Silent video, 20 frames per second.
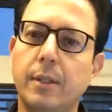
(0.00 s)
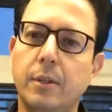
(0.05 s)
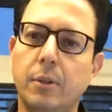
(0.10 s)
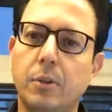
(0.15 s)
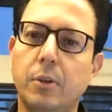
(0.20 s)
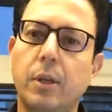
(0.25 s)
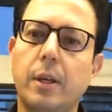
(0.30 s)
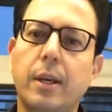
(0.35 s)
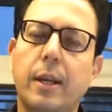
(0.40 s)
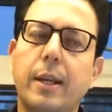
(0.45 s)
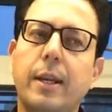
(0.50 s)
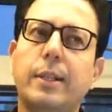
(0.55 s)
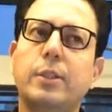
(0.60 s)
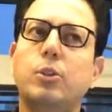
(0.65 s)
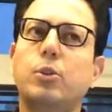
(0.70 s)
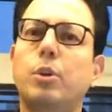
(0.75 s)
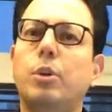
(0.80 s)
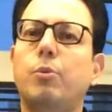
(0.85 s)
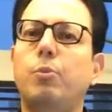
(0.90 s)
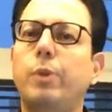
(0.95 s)
okay? Unless
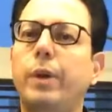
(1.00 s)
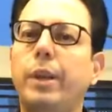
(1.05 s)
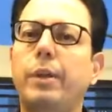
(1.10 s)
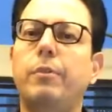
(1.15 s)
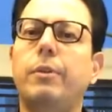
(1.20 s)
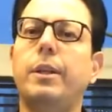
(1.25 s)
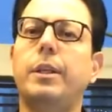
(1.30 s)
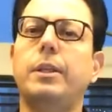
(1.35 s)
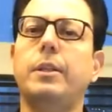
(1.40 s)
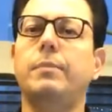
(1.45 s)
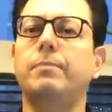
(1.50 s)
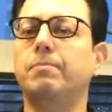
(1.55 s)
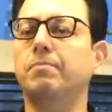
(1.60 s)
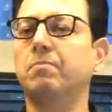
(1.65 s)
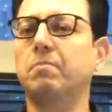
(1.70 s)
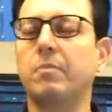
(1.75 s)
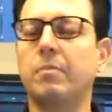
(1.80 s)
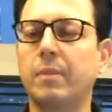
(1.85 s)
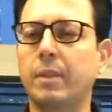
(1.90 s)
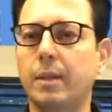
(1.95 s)
you're a very, very
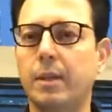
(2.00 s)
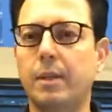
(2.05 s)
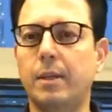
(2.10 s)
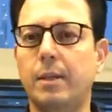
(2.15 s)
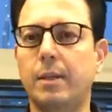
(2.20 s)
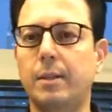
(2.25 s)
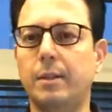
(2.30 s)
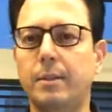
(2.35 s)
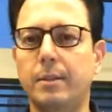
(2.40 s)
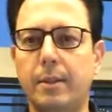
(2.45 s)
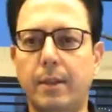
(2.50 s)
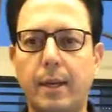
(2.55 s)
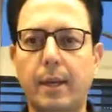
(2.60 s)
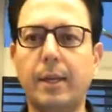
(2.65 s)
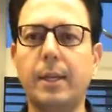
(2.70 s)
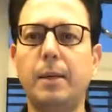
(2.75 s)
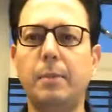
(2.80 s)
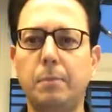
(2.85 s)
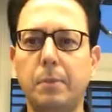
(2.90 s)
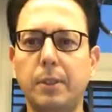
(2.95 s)
uh,
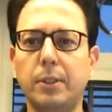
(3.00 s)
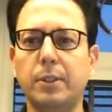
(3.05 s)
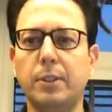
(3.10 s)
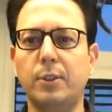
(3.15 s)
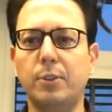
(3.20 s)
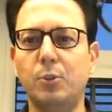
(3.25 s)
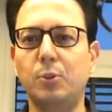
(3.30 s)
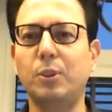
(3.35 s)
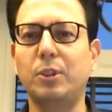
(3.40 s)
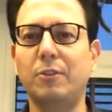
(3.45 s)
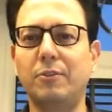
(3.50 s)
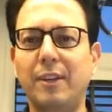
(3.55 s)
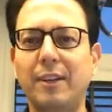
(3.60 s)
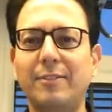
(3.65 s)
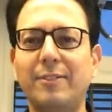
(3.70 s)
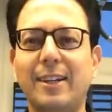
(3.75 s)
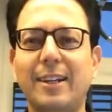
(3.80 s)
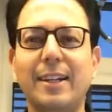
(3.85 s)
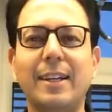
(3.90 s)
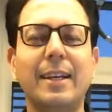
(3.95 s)
lucky person to survive
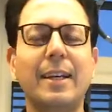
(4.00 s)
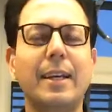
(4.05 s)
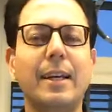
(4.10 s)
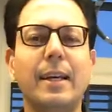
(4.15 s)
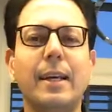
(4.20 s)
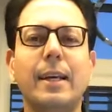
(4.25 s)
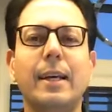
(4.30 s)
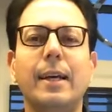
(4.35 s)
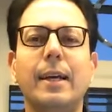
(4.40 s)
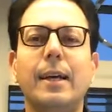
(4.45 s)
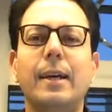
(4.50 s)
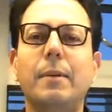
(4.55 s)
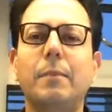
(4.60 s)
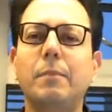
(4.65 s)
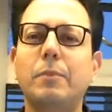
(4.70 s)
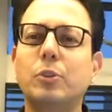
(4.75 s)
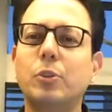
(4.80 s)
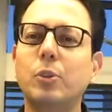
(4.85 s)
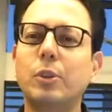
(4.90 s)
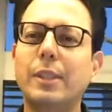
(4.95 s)
that. Uh,
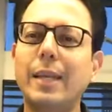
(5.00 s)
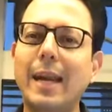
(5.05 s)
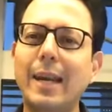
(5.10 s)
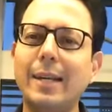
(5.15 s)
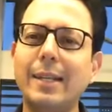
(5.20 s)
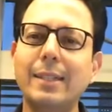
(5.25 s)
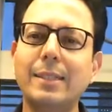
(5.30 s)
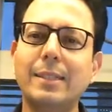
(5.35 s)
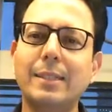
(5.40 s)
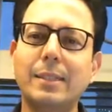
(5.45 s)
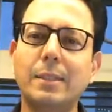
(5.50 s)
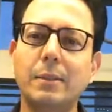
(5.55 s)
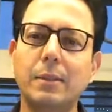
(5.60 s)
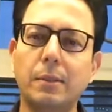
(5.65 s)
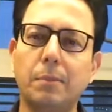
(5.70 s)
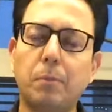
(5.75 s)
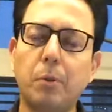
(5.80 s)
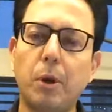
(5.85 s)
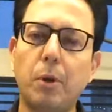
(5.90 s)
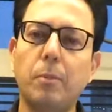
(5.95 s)
so that is the, the
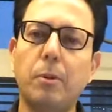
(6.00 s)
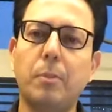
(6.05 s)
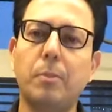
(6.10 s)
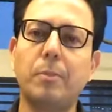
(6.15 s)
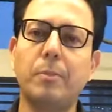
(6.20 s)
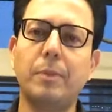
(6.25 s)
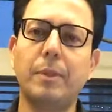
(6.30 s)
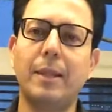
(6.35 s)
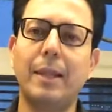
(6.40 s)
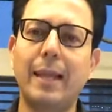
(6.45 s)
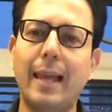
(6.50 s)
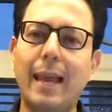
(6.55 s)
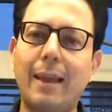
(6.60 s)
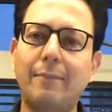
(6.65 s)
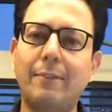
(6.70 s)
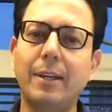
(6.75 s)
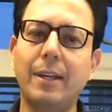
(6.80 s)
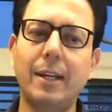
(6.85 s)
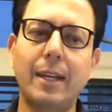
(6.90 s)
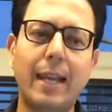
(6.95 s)
problem.
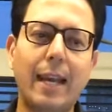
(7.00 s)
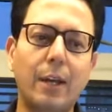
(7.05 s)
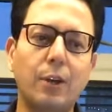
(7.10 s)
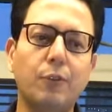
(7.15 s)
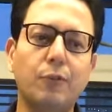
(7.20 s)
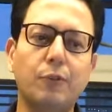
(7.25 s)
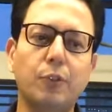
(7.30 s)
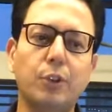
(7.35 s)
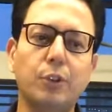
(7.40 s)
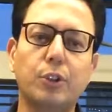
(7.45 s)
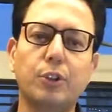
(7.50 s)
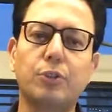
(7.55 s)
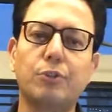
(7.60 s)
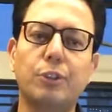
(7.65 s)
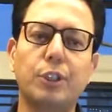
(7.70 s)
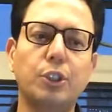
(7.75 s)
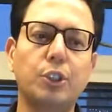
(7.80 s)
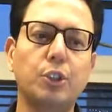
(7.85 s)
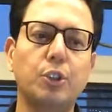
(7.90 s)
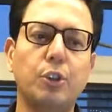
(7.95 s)
Having a lack of
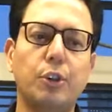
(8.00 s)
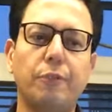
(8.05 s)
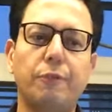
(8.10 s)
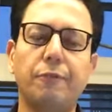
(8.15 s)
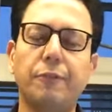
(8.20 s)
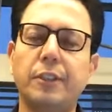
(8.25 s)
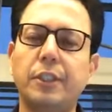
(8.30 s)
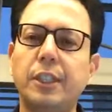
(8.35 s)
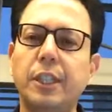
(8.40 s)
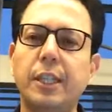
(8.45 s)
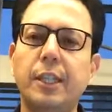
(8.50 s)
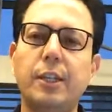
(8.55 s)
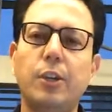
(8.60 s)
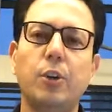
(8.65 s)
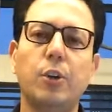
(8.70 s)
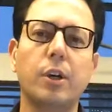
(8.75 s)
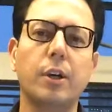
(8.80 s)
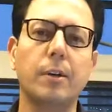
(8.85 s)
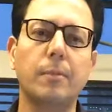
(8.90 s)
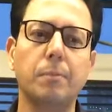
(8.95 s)
concentration or a fatigue
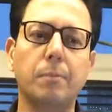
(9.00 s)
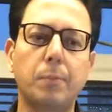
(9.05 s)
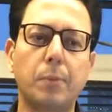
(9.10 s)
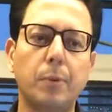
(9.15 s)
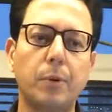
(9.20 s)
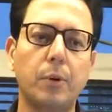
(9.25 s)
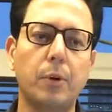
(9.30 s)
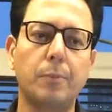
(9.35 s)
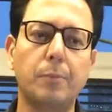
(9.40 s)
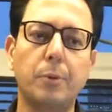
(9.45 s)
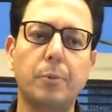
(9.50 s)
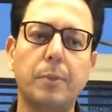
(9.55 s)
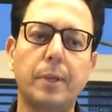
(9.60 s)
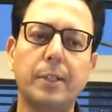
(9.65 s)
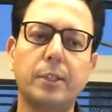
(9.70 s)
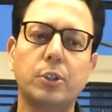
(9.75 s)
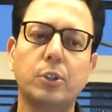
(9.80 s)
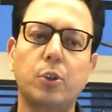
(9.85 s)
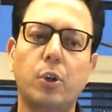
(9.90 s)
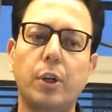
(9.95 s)
or a comp
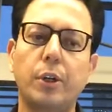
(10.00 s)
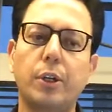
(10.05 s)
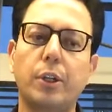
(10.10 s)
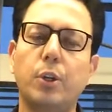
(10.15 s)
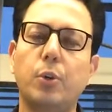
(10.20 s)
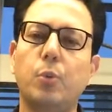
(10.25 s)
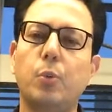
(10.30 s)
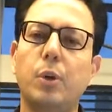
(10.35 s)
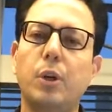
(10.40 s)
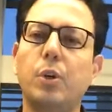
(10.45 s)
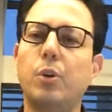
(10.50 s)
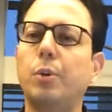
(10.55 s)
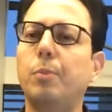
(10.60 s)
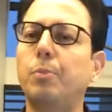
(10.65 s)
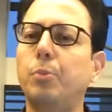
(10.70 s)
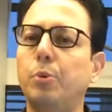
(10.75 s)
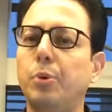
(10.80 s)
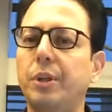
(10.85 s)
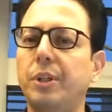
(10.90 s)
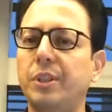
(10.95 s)
compromised quality of work or
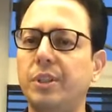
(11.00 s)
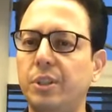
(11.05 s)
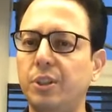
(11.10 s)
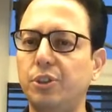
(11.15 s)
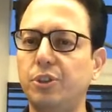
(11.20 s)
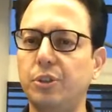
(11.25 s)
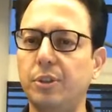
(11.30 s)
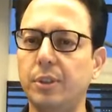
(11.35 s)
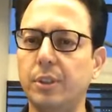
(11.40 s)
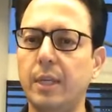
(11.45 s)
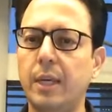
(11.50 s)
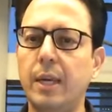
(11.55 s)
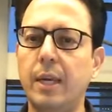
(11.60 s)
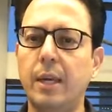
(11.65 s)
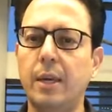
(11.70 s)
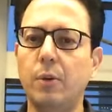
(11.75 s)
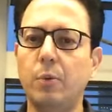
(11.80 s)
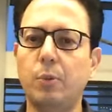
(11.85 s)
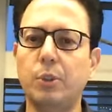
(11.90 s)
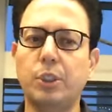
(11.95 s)
poor decisions,
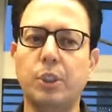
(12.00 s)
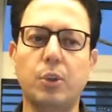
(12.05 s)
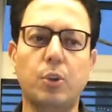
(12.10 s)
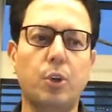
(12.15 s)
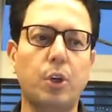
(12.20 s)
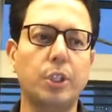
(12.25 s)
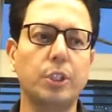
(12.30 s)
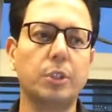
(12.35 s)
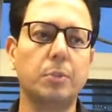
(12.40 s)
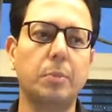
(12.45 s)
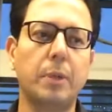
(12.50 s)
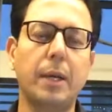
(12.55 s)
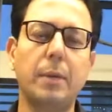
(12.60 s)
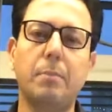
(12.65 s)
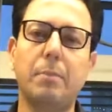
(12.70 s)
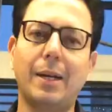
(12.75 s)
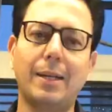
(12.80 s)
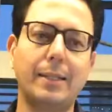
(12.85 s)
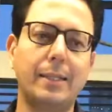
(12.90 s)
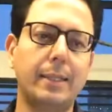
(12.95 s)
which are caused by
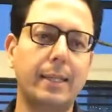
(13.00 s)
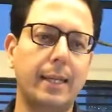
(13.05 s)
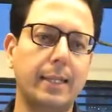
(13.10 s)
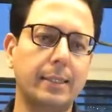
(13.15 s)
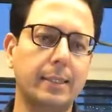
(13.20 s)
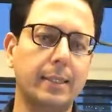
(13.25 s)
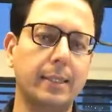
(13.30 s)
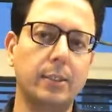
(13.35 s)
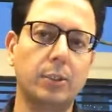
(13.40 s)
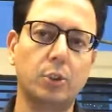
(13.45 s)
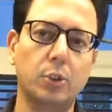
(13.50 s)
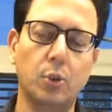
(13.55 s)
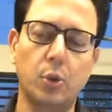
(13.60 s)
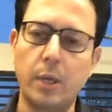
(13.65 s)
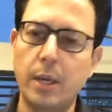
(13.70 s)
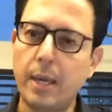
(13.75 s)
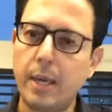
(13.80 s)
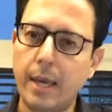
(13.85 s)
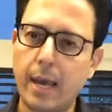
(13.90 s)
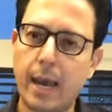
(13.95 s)
multitasking. So
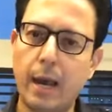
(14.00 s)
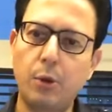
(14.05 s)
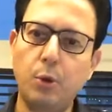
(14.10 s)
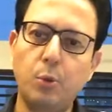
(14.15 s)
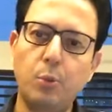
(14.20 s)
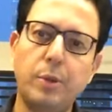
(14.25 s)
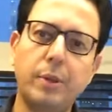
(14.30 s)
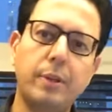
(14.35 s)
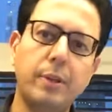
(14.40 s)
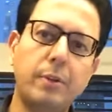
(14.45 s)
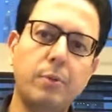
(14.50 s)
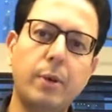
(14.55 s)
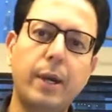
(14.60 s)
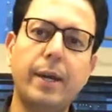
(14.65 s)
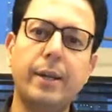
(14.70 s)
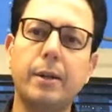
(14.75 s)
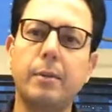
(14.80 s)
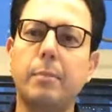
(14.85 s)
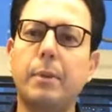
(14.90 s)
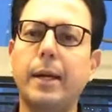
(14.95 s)
how do we
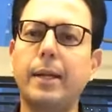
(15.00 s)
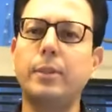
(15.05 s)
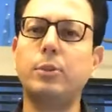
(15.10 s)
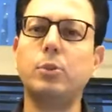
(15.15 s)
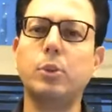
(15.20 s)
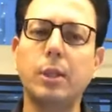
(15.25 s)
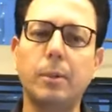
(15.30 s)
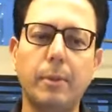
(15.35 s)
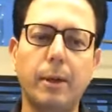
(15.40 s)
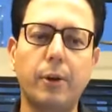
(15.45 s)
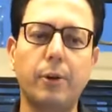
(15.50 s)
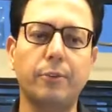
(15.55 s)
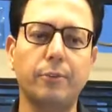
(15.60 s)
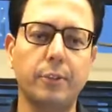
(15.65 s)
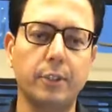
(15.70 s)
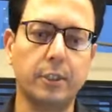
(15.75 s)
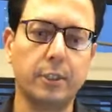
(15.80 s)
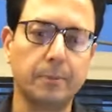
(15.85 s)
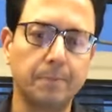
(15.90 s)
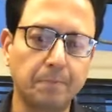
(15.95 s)
rewire our mind to come out of
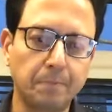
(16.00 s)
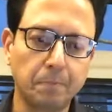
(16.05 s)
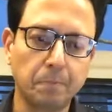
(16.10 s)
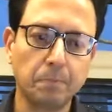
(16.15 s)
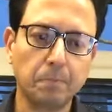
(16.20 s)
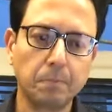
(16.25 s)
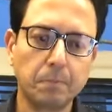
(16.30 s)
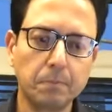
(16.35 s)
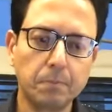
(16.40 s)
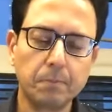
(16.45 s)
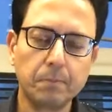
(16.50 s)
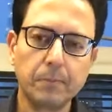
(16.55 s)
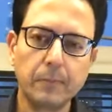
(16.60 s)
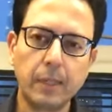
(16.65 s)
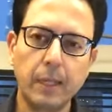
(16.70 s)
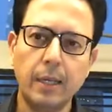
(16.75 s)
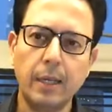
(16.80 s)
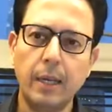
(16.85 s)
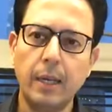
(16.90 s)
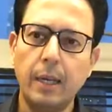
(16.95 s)
this?
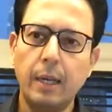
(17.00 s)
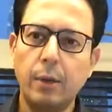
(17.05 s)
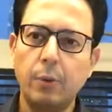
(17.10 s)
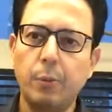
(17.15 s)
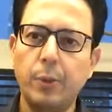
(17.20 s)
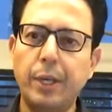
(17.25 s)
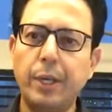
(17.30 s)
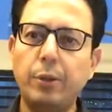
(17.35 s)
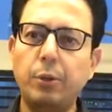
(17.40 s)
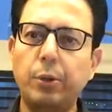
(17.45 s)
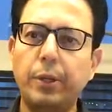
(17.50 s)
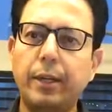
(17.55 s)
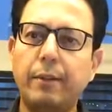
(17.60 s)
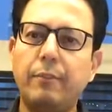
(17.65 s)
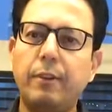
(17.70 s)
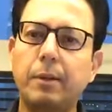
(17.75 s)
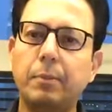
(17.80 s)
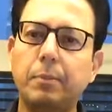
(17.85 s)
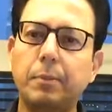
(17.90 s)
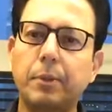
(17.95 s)
We need to
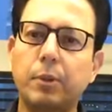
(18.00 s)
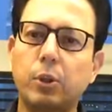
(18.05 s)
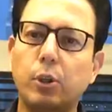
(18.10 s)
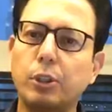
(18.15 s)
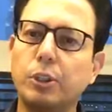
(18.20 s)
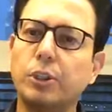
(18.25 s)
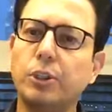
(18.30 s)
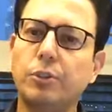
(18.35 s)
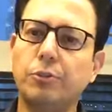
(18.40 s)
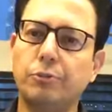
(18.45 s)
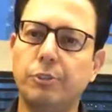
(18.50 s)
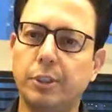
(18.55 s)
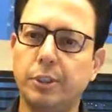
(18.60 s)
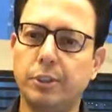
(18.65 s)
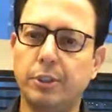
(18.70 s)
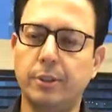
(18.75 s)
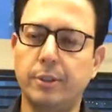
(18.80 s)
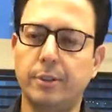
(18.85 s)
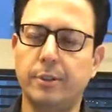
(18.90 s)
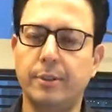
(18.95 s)
develop
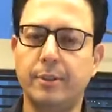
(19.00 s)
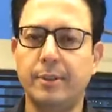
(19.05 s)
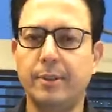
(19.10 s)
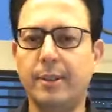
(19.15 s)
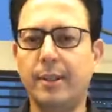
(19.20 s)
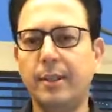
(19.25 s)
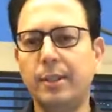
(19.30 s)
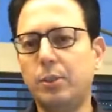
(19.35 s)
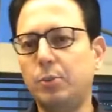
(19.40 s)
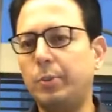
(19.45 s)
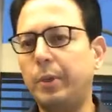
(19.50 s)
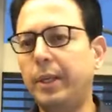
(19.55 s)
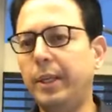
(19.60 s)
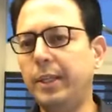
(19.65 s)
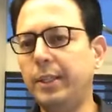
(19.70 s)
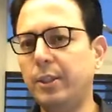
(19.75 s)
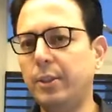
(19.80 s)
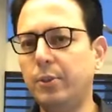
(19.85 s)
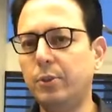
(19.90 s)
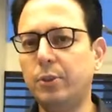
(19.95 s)
concentration. It's very
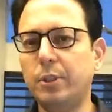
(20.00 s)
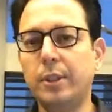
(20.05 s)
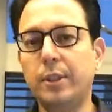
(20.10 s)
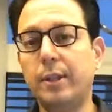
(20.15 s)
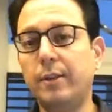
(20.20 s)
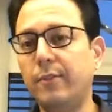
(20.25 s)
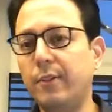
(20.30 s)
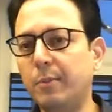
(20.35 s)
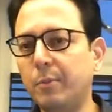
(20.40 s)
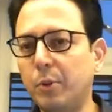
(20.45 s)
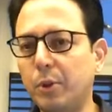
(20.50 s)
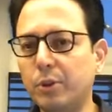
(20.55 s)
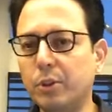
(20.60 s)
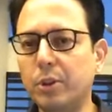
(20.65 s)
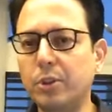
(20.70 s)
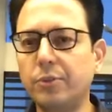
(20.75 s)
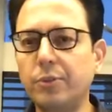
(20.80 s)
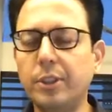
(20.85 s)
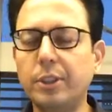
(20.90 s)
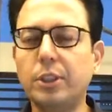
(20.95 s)
easy to say develop
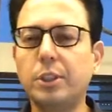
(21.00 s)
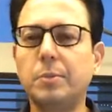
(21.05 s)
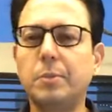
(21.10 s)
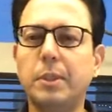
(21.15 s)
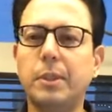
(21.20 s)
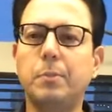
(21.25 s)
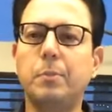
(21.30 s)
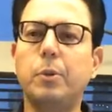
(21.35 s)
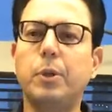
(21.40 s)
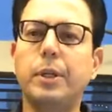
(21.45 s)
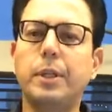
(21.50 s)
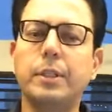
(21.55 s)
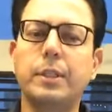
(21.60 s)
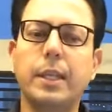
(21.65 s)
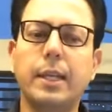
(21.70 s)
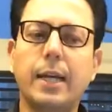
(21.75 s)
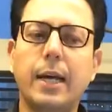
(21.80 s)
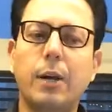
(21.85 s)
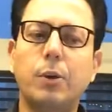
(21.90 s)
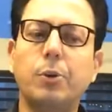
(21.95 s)
concentration, but the point is
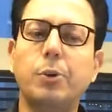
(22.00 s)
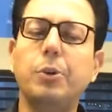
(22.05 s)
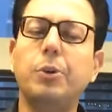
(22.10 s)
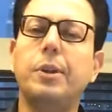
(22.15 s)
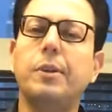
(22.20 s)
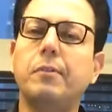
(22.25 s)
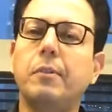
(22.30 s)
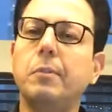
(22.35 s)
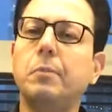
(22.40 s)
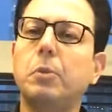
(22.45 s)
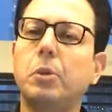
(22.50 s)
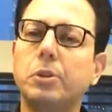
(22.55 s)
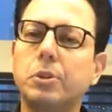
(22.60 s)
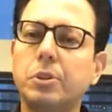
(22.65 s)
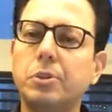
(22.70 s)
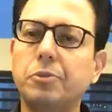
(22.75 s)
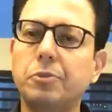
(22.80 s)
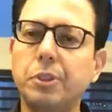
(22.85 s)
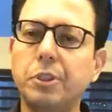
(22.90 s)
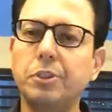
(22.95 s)
like, how do you develop
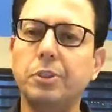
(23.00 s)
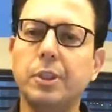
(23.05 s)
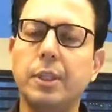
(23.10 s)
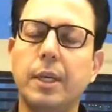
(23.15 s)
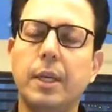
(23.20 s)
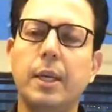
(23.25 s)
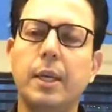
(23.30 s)
concentration?